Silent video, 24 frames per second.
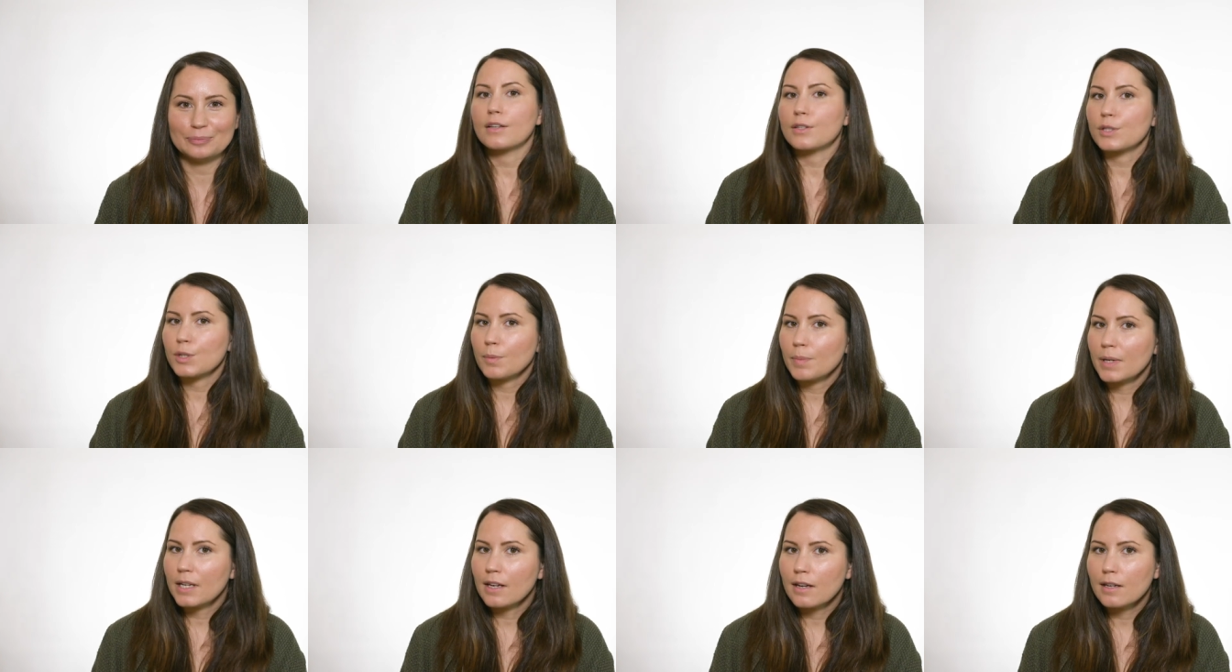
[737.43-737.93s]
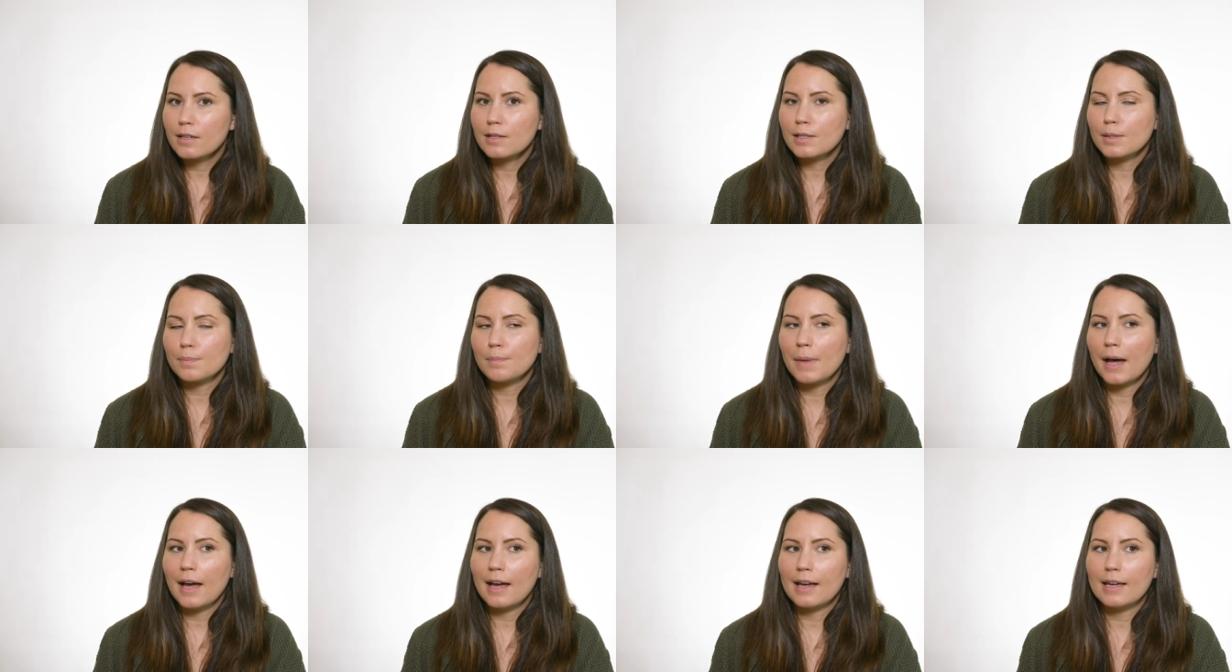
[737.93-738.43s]
So
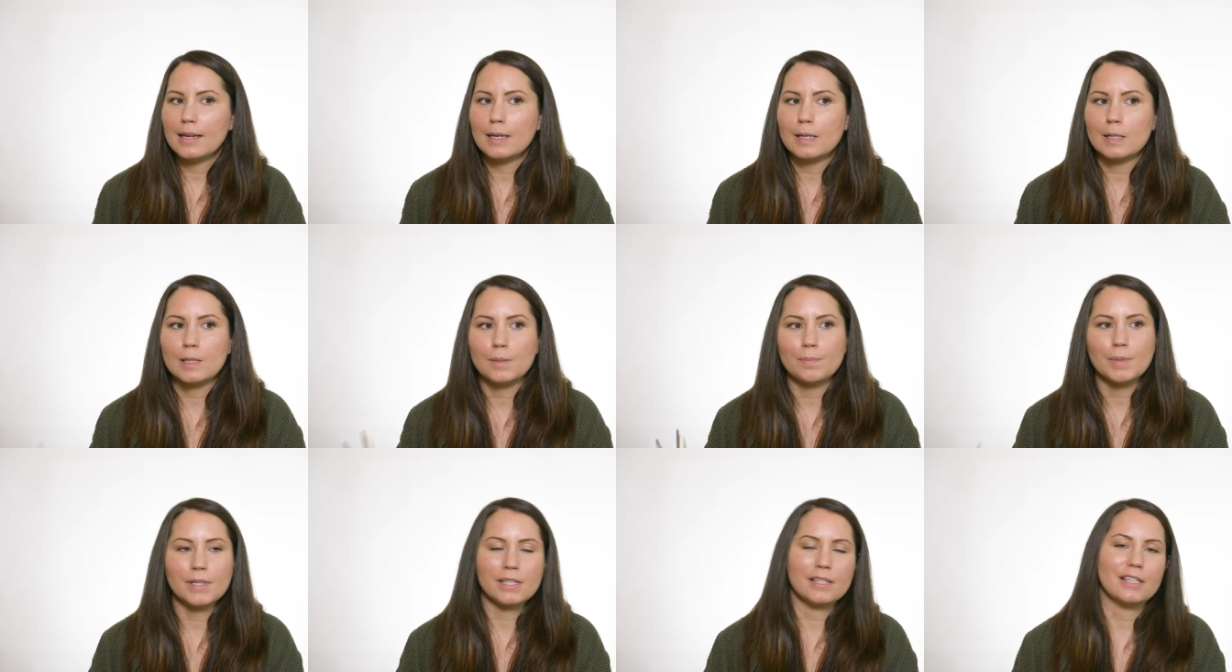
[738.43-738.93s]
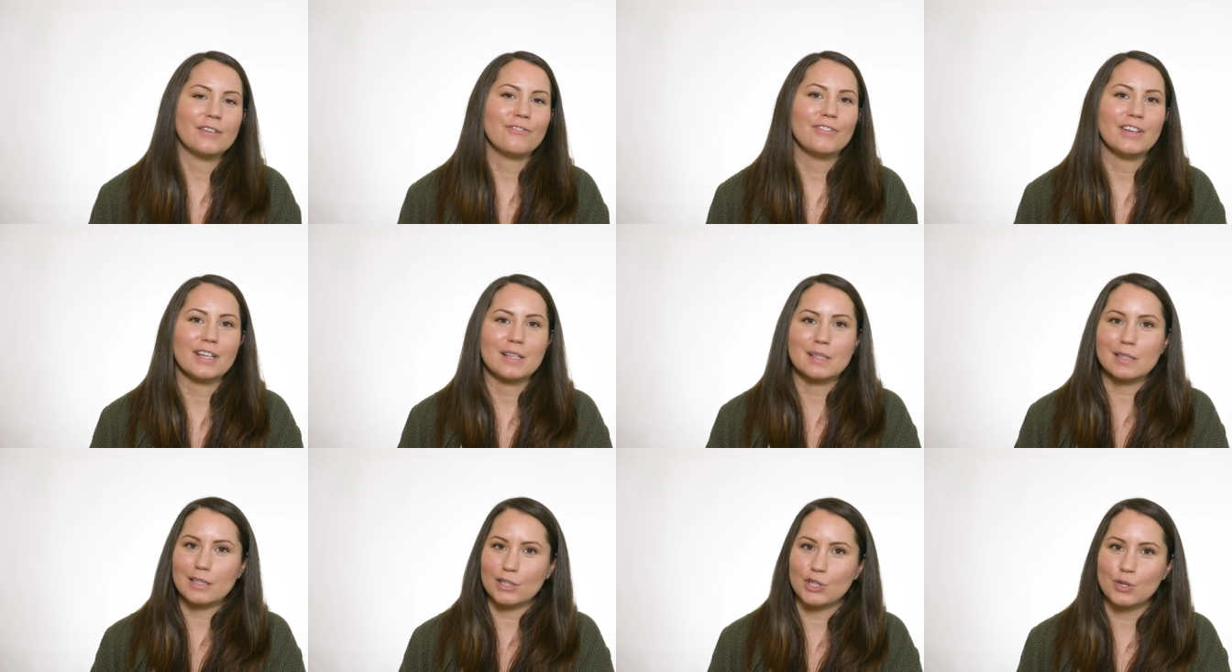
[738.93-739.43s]
because my
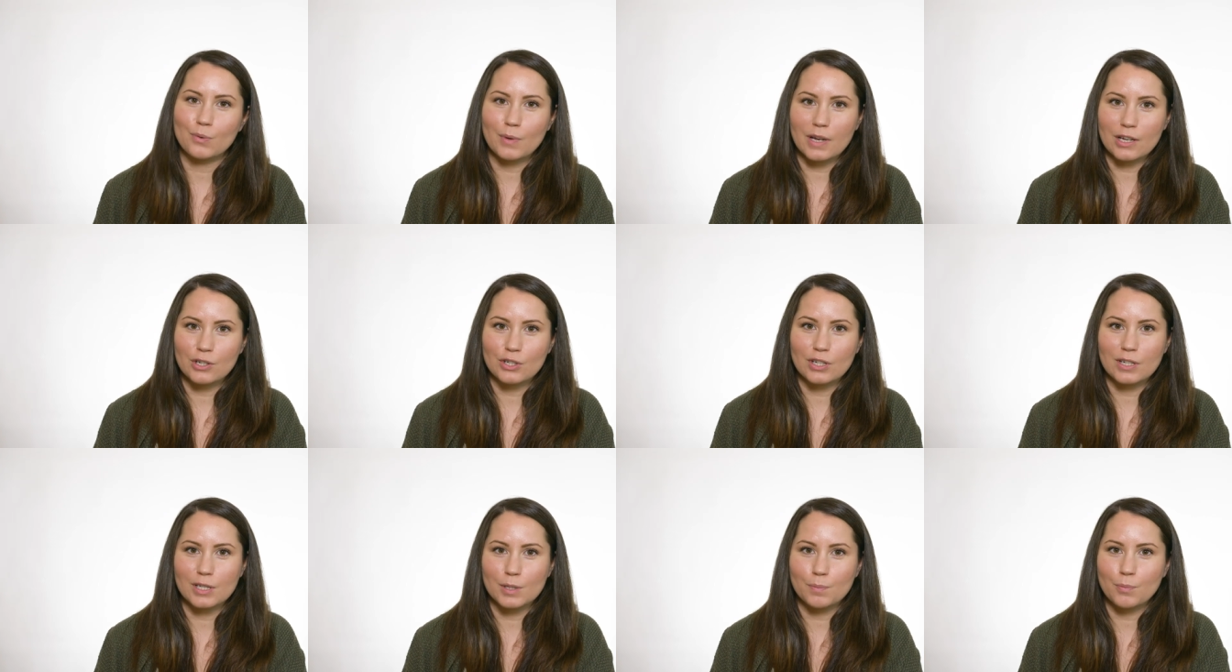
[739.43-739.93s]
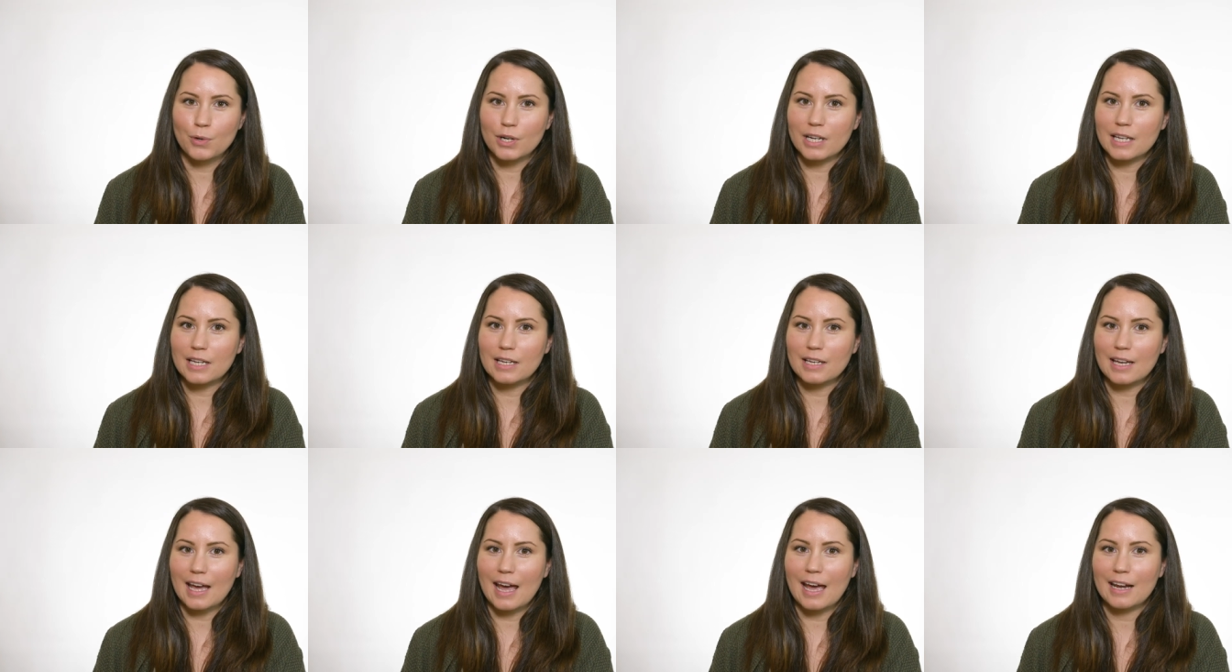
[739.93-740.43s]
specific situation is
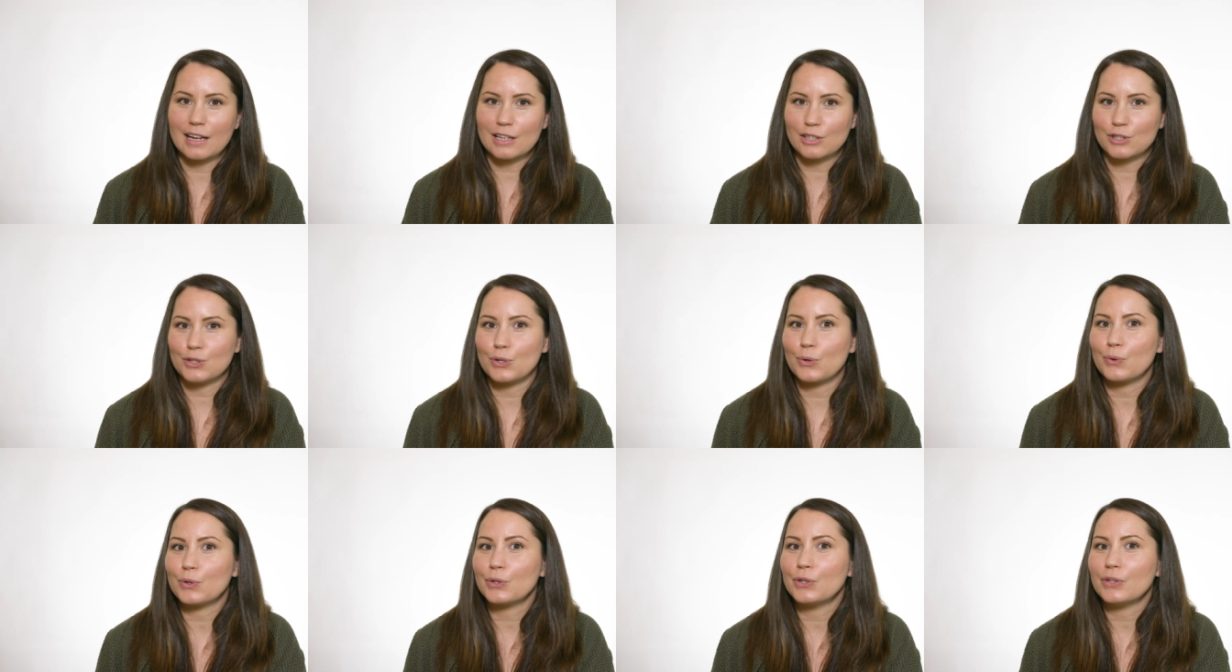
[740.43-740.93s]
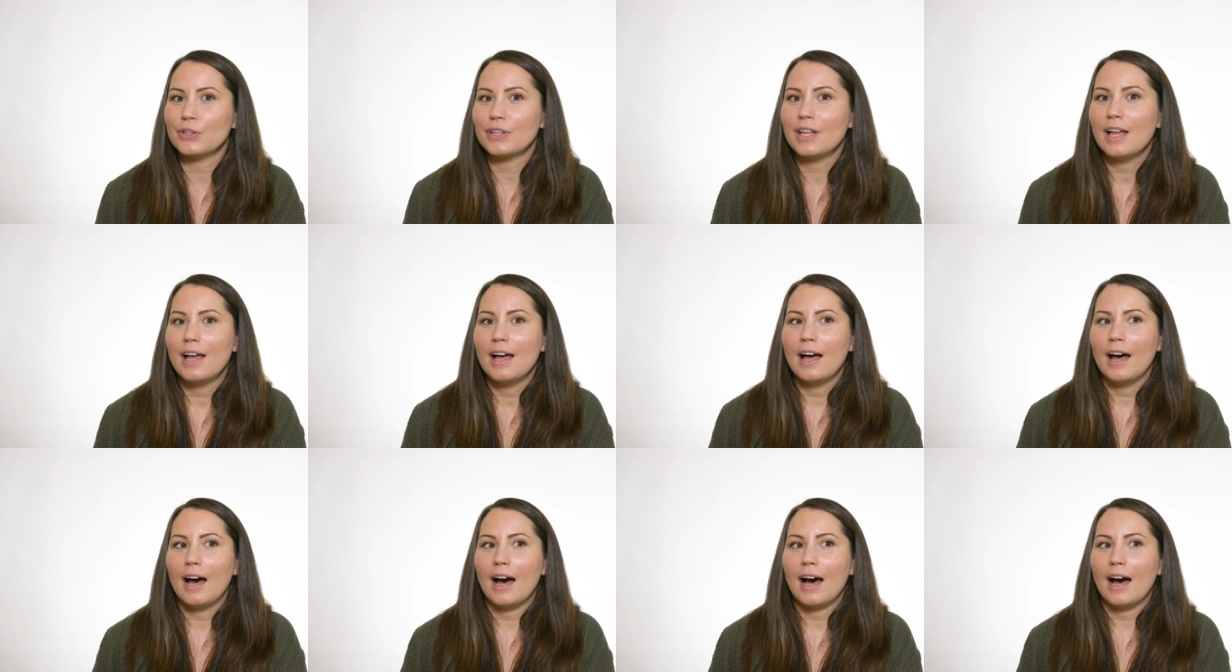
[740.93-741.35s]
pretty anecdotal,